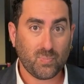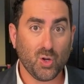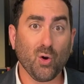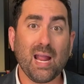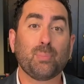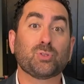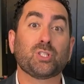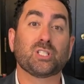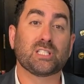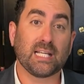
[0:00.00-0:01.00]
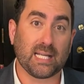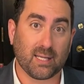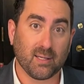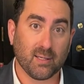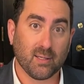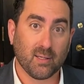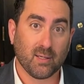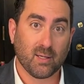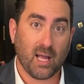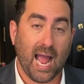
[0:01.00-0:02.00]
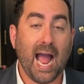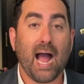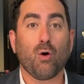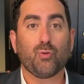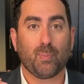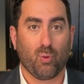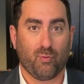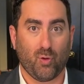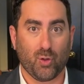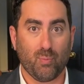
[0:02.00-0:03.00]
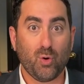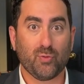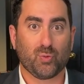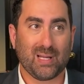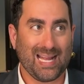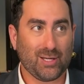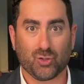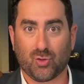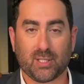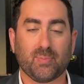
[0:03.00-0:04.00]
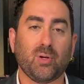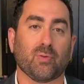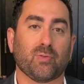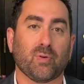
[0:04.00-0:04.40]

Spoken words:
You're able to see how the portfolio moves when interest rates move